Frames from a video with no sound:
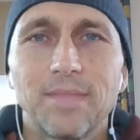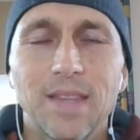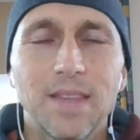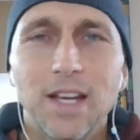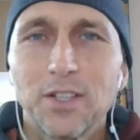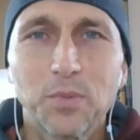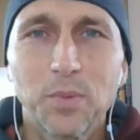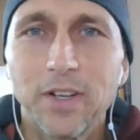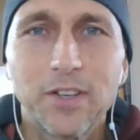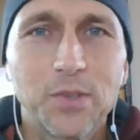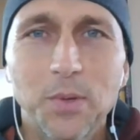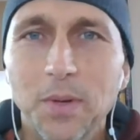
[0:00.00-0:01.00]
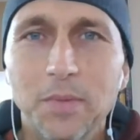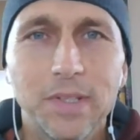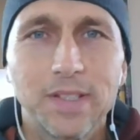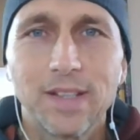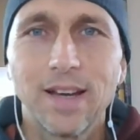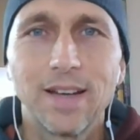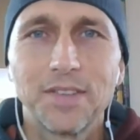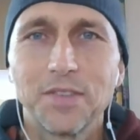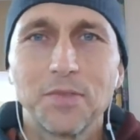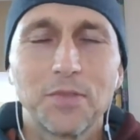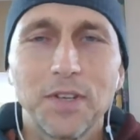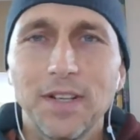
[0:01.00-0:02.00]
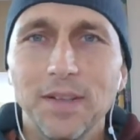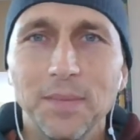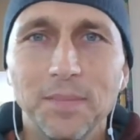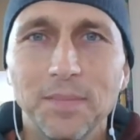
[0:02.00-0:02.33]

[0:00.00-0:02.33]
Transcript: that's where joy resides, in freedom.